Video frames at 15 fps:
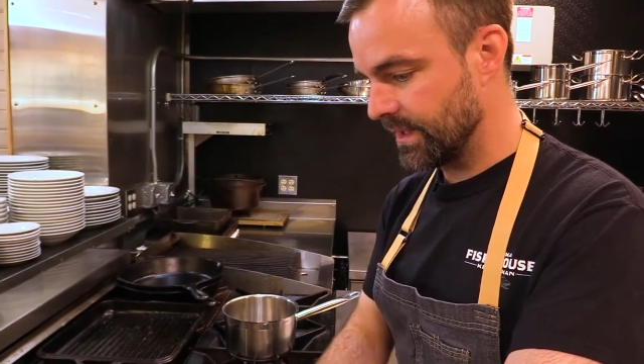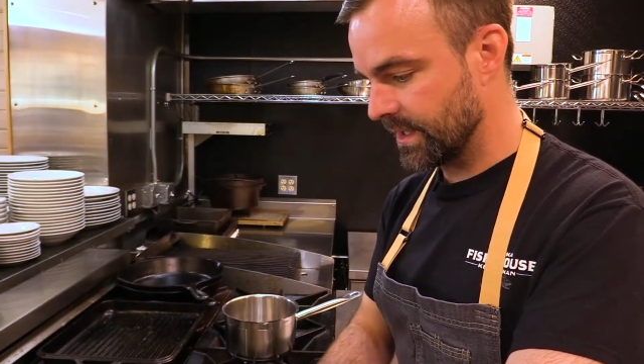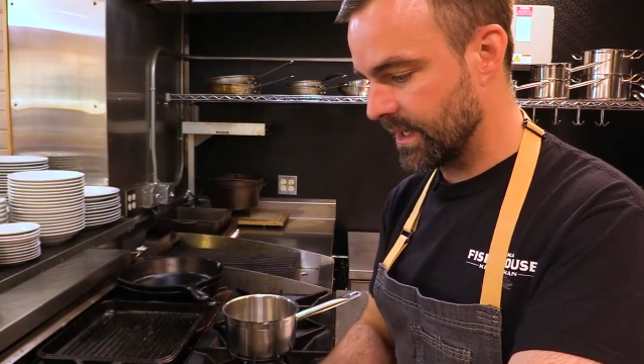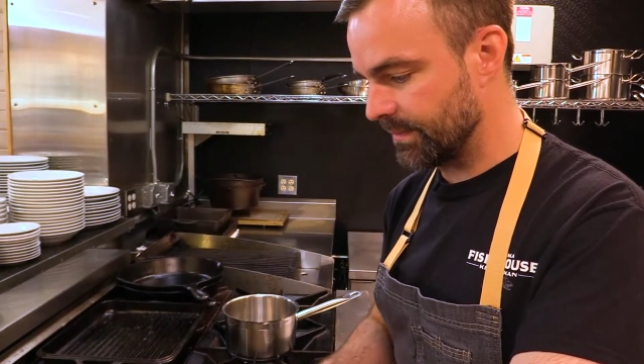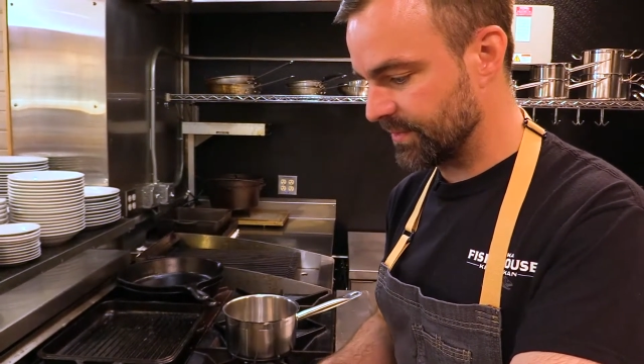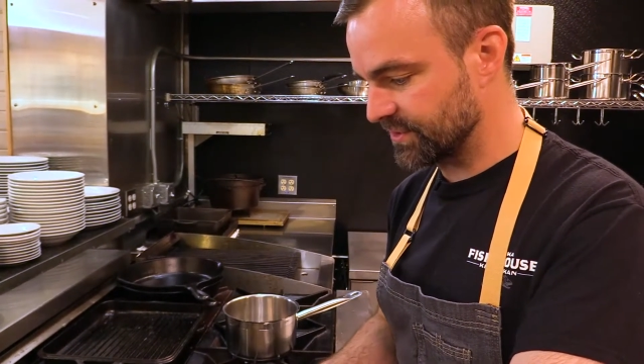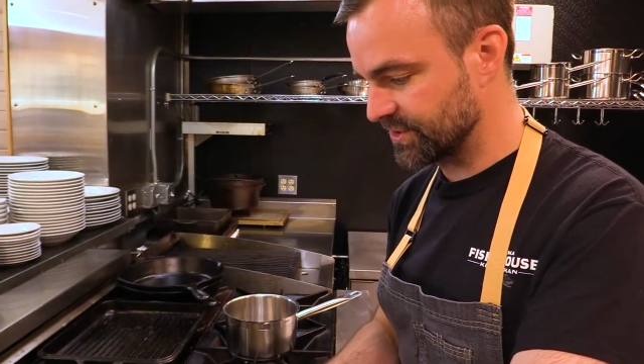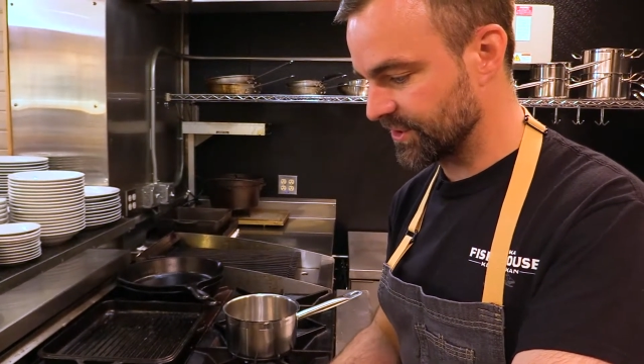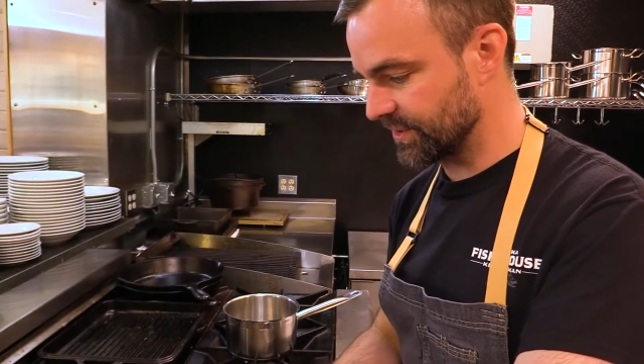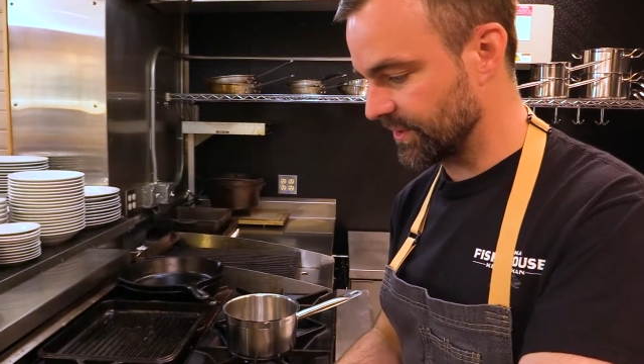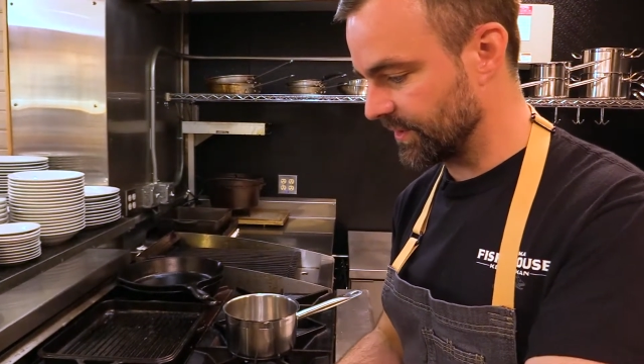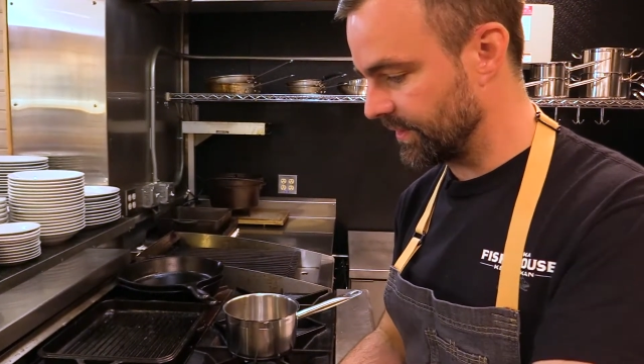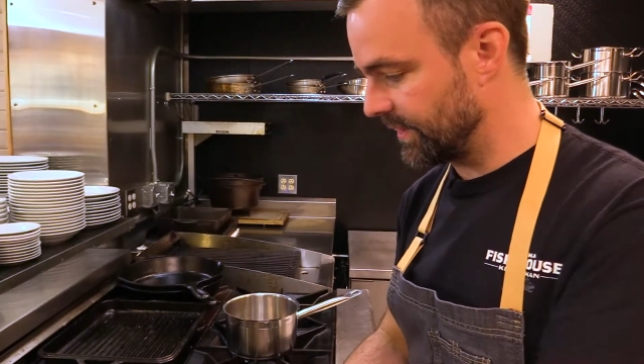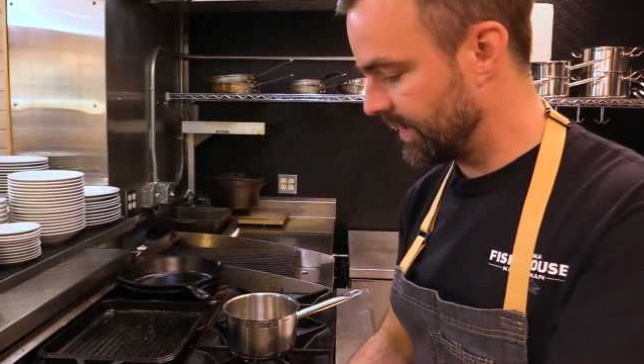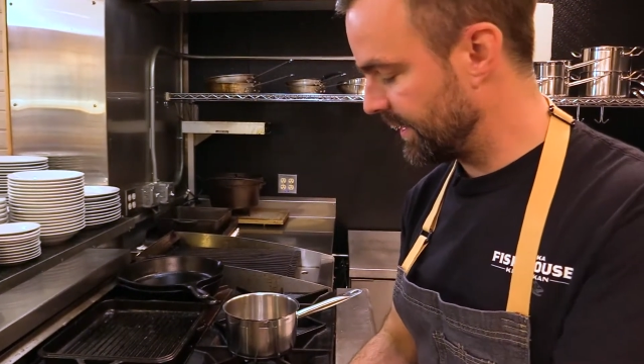cup of
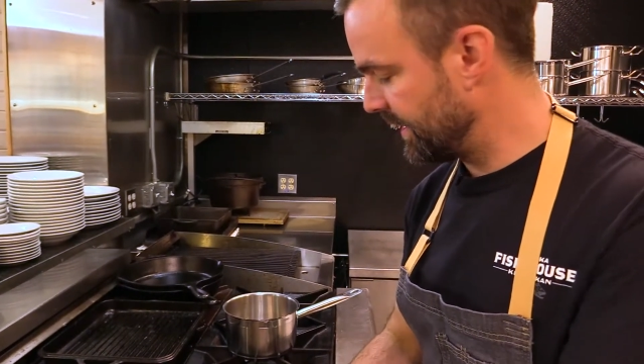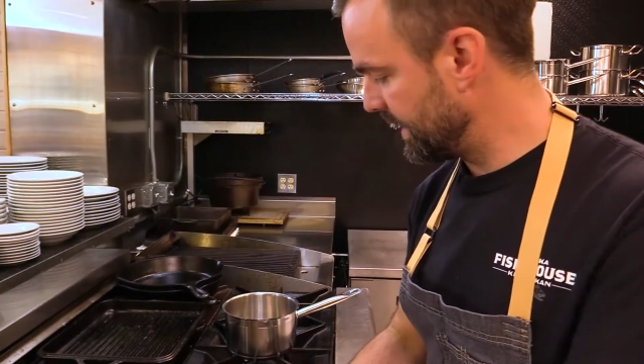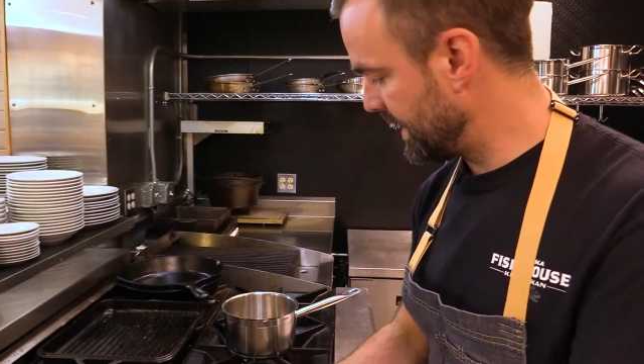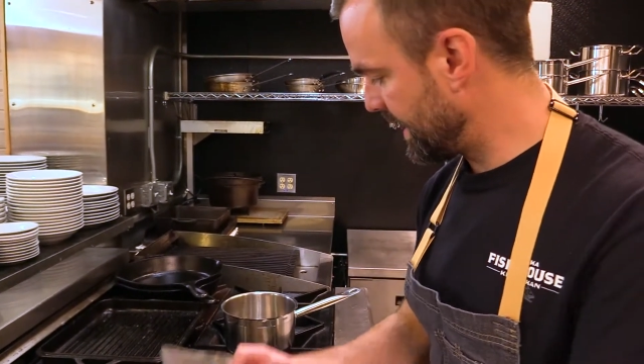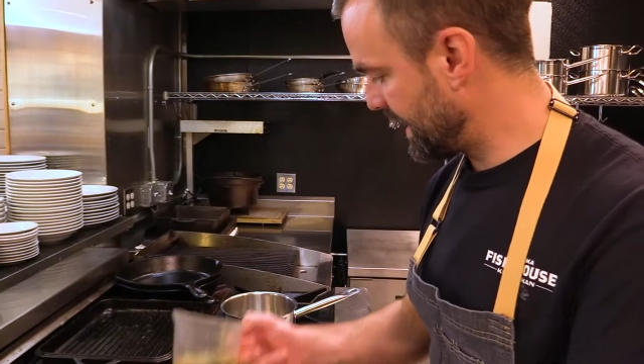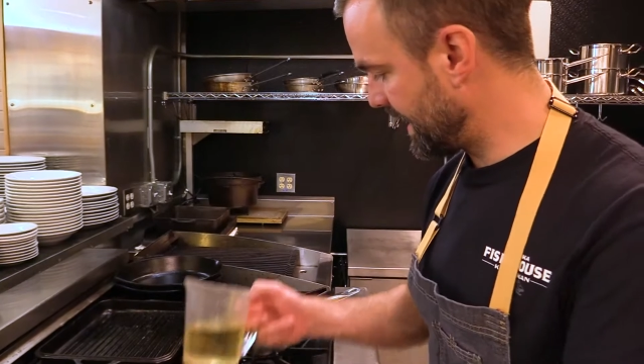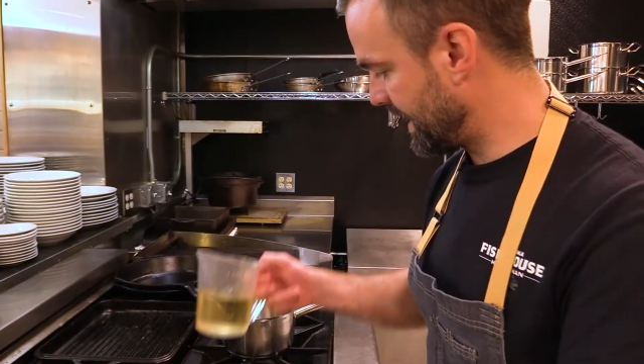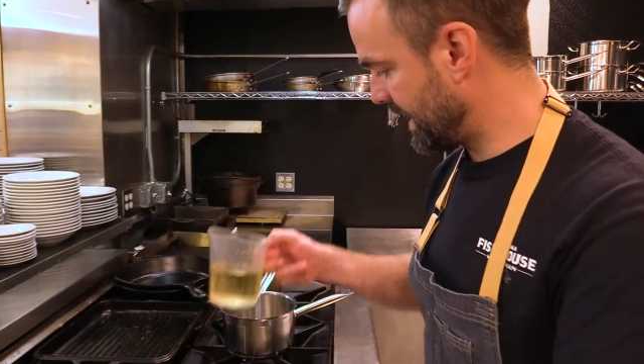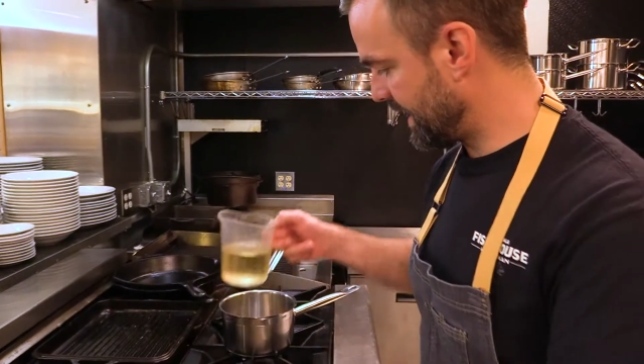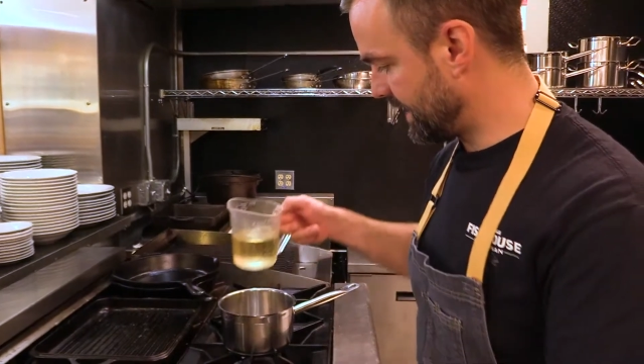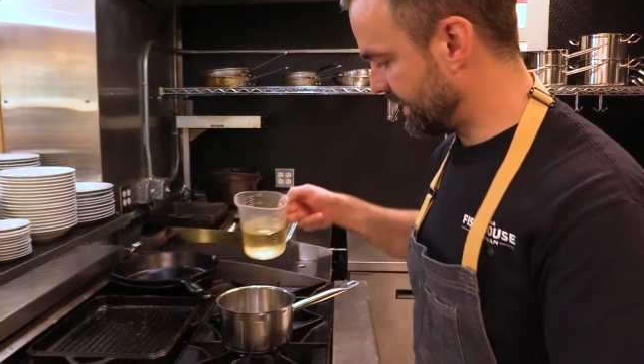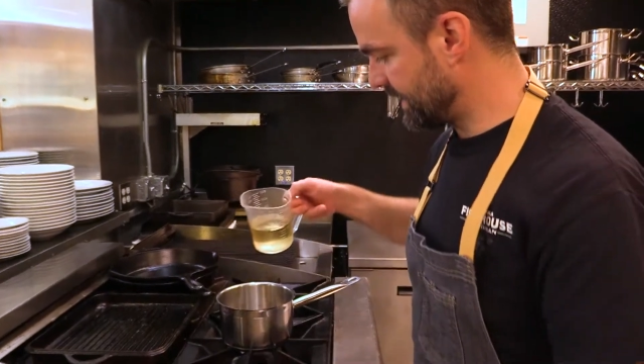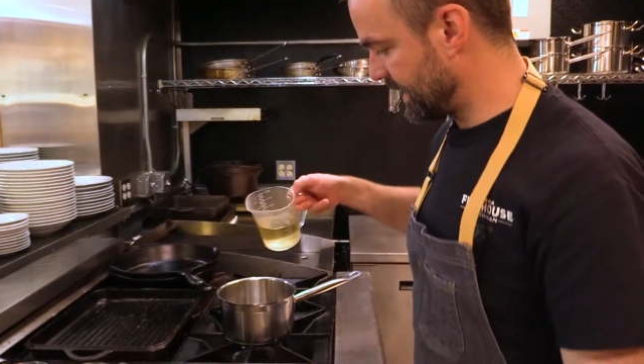sugar, and